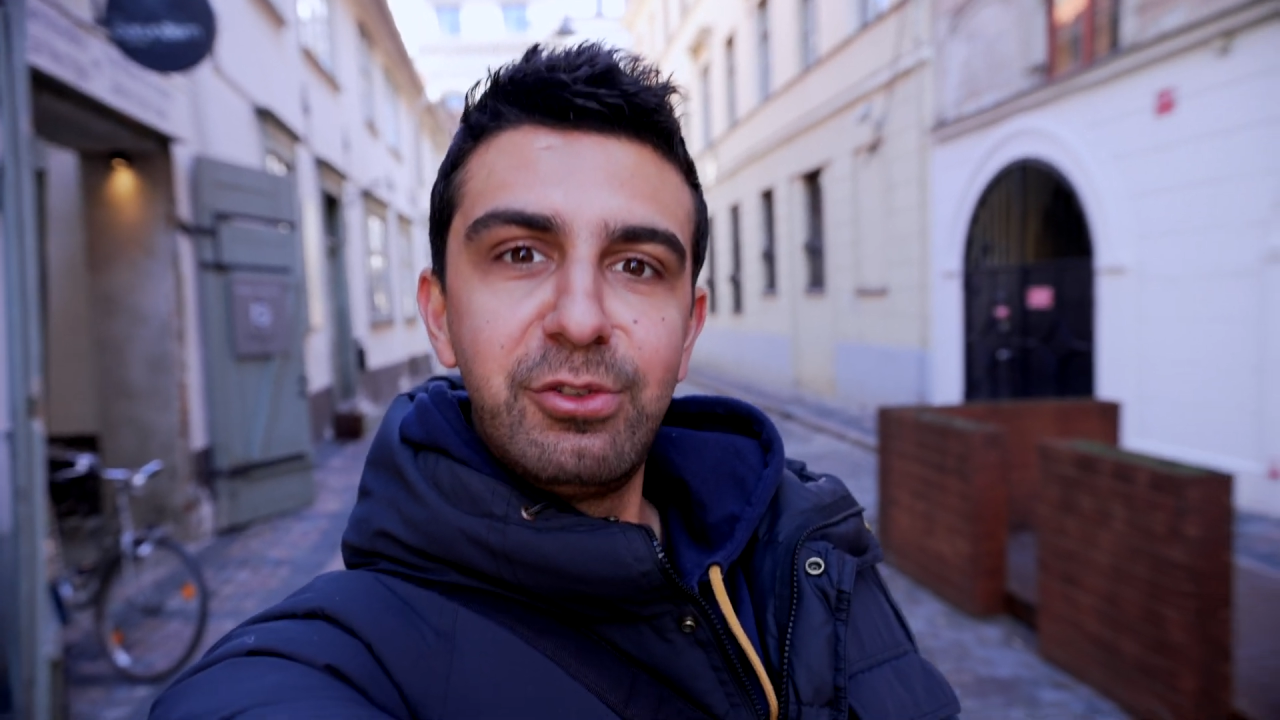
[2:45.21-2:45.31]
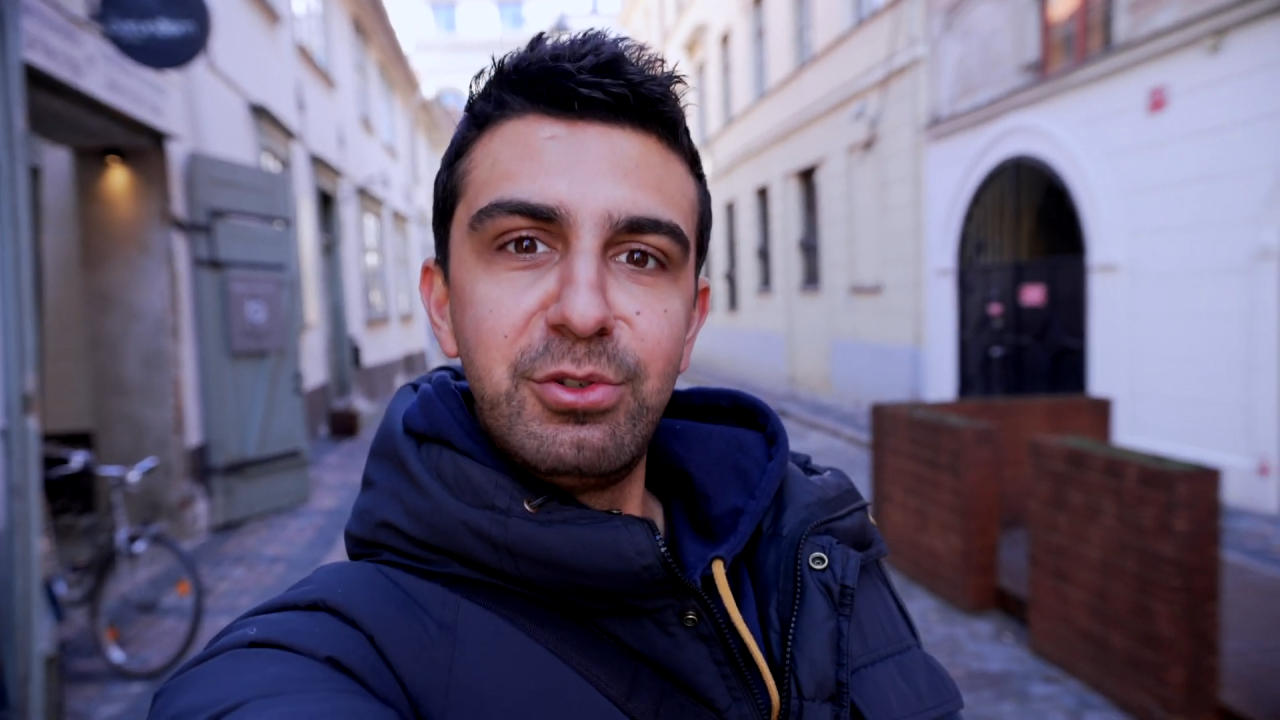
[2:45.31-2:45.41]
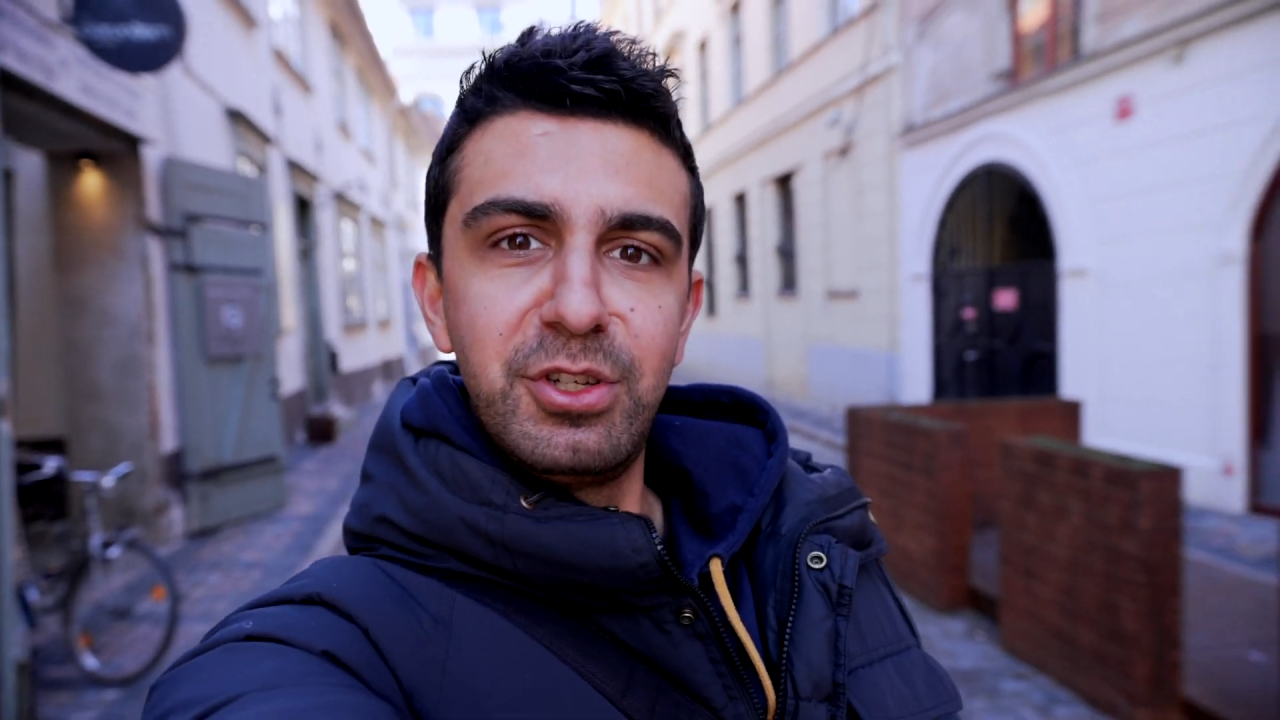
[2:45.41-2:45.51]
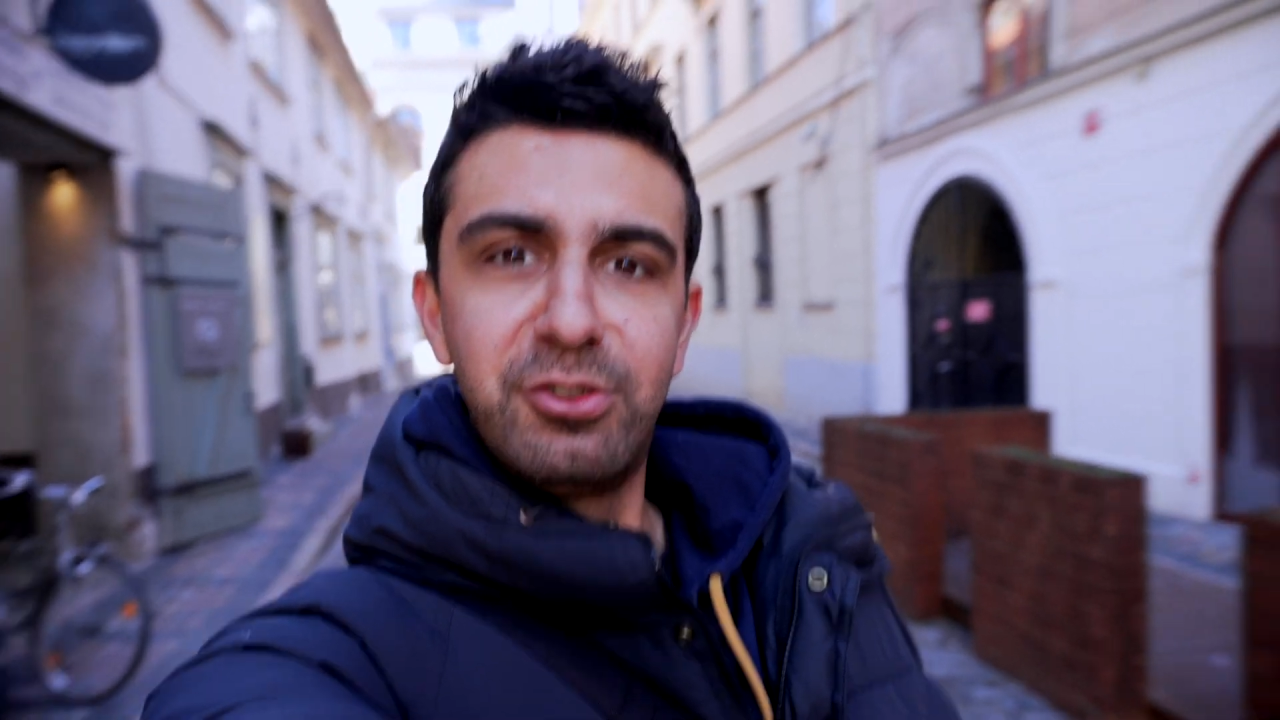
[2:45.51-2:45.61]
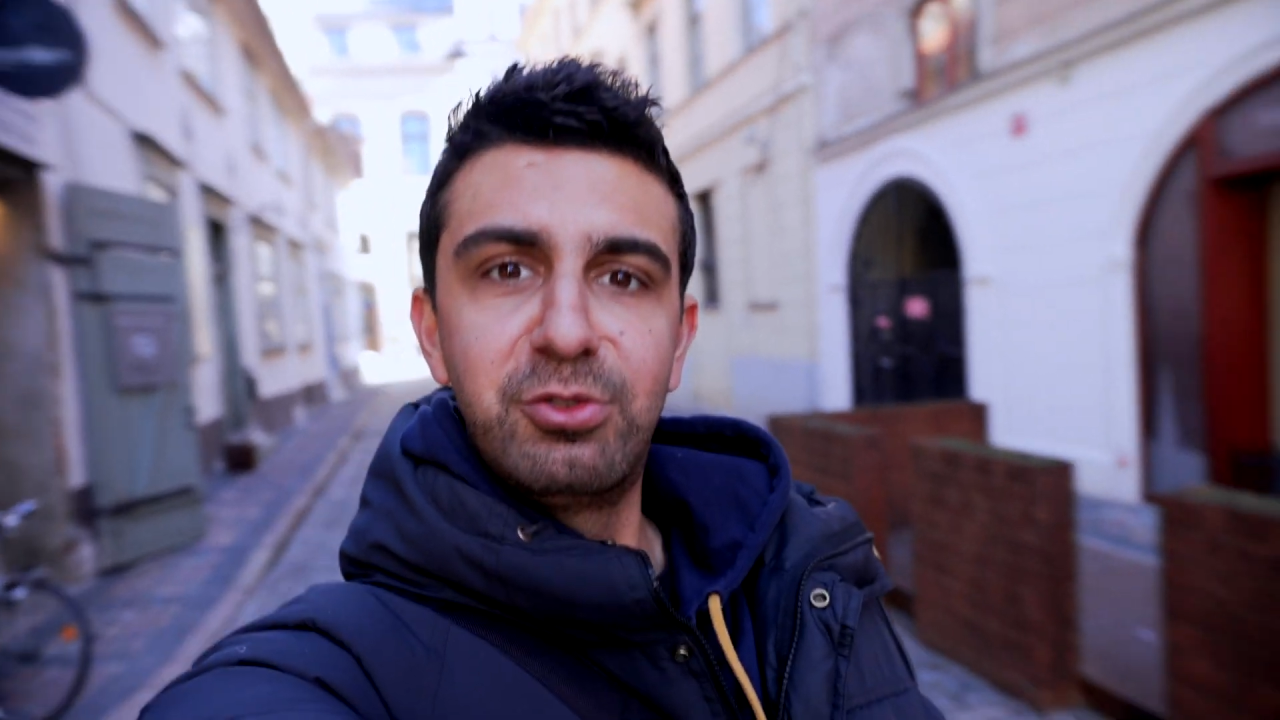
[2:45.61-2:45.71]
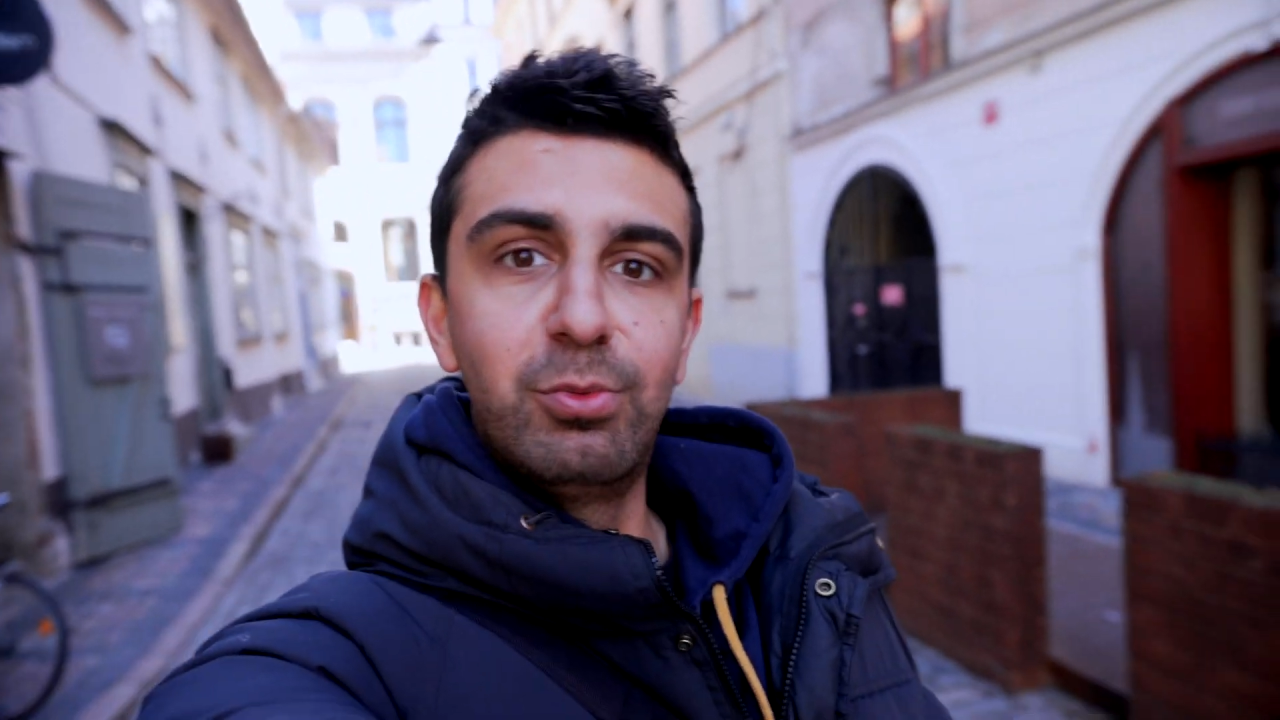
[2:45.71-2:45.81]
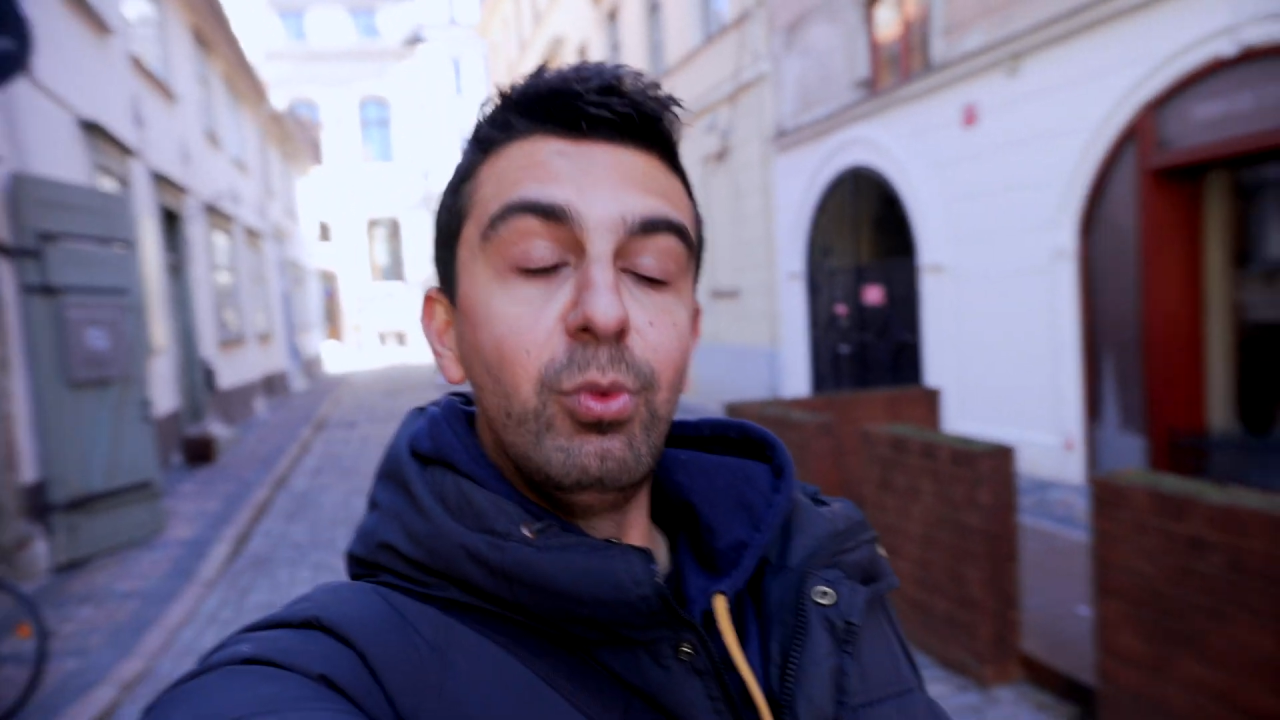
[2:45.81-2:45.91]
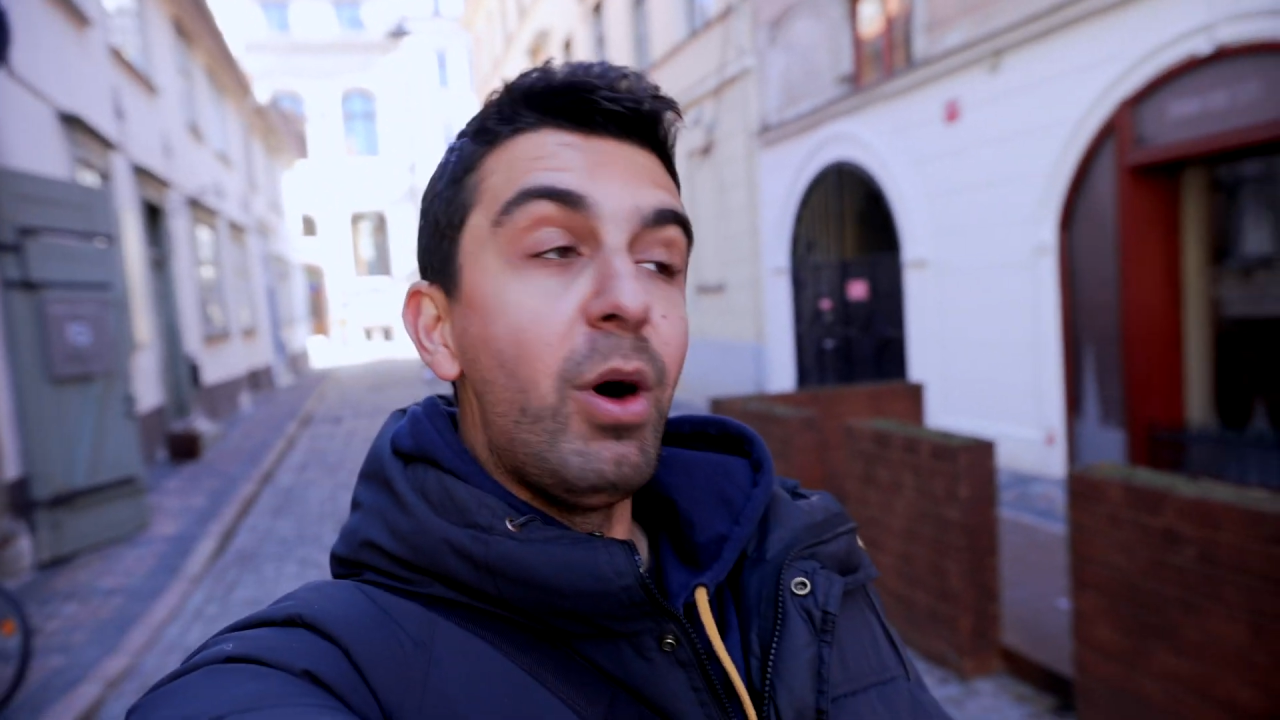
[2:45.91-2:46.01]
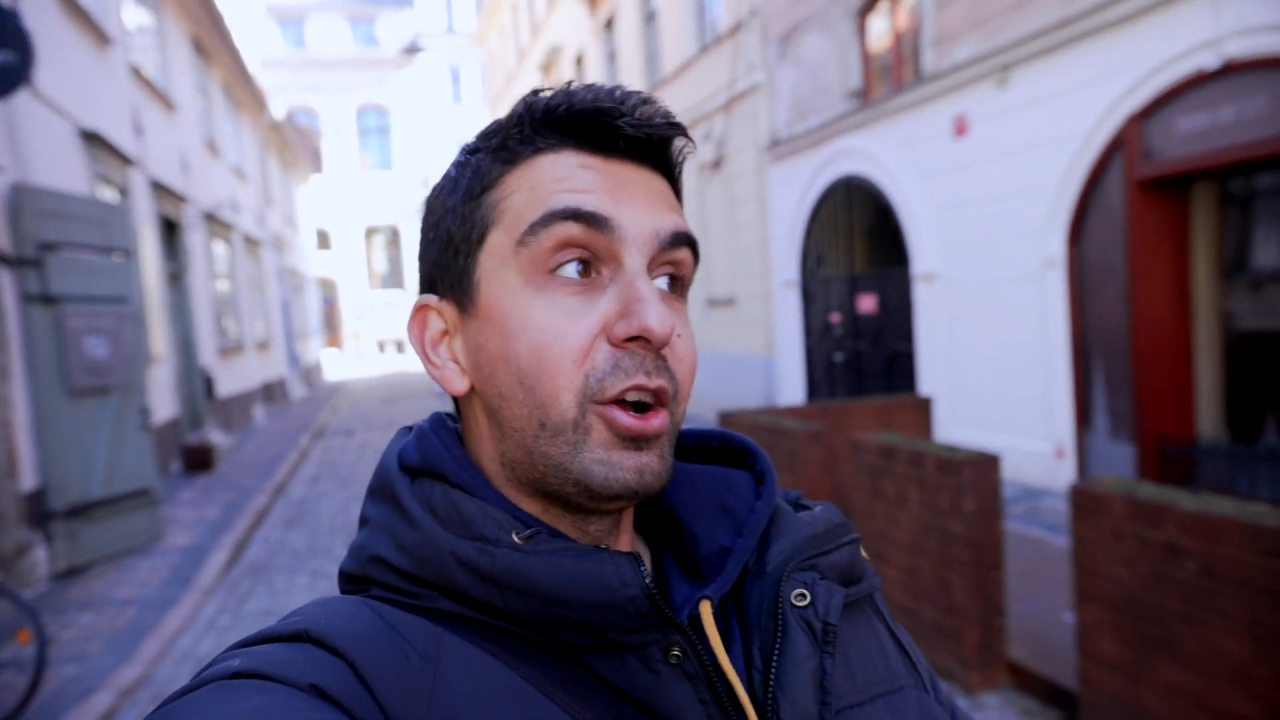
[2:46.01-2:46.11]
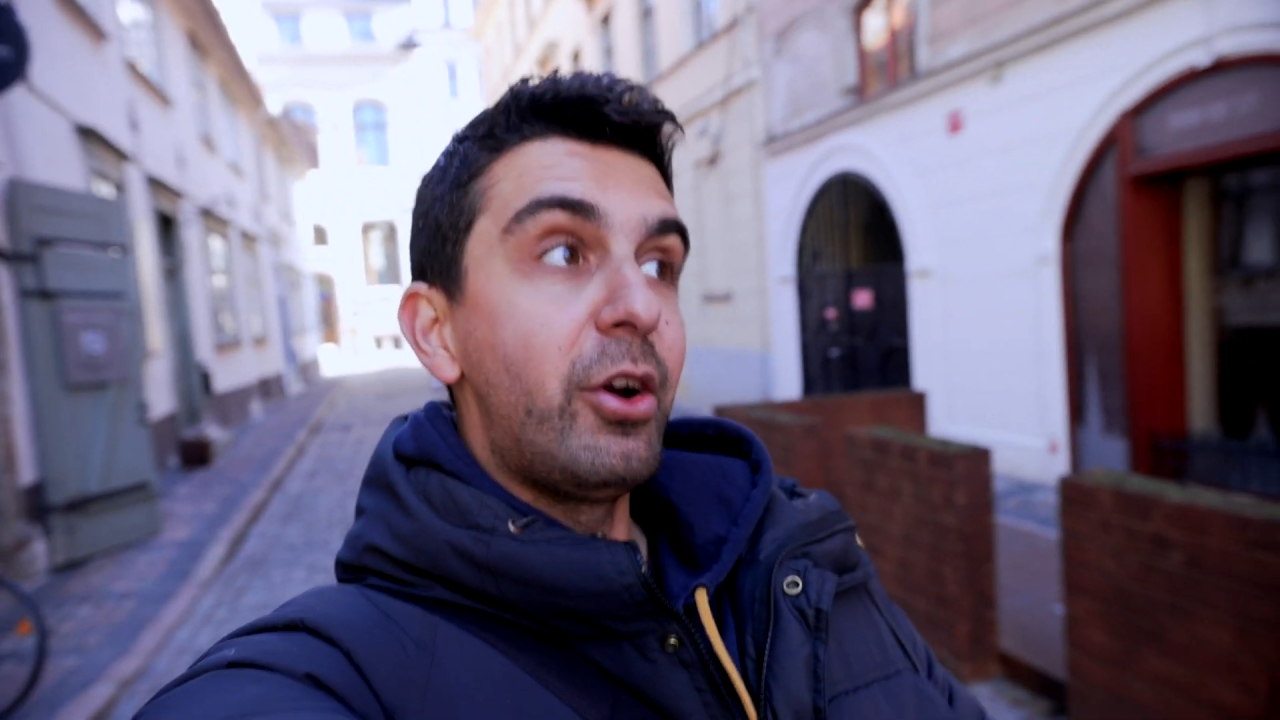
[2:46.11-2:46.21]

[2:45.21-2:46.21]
to just walk